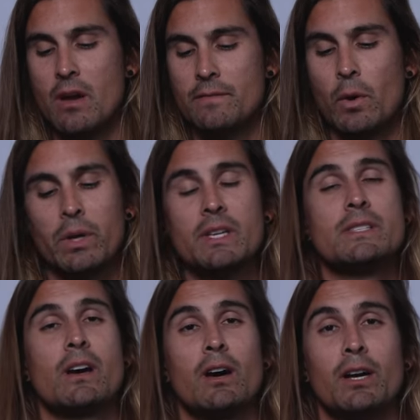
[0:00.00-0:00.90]

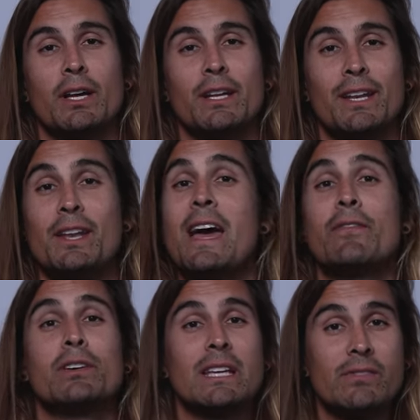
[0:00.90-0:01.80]
focus on
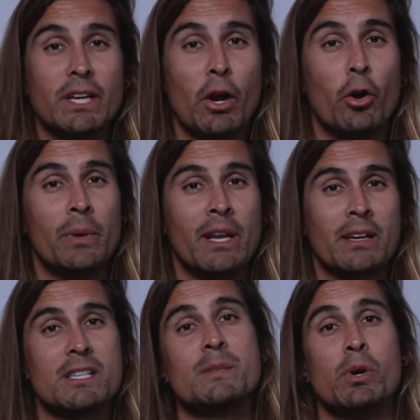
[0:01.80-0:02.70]
never leaving it open and
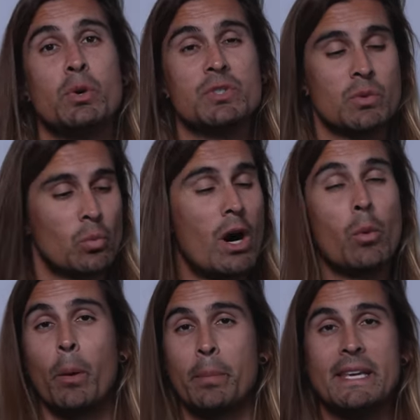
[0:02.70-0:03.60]
exposed while
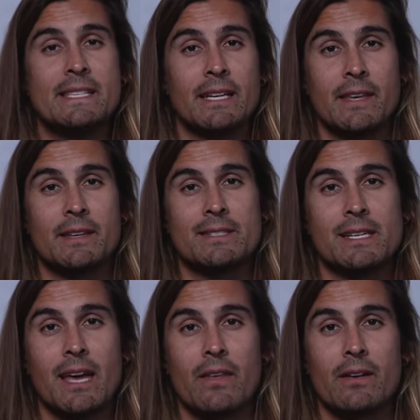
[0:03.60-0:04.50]
we're piecing things
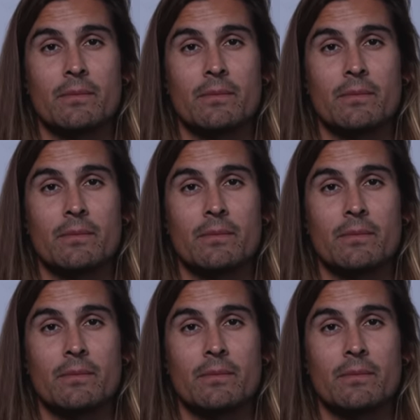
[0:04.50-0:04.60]
together.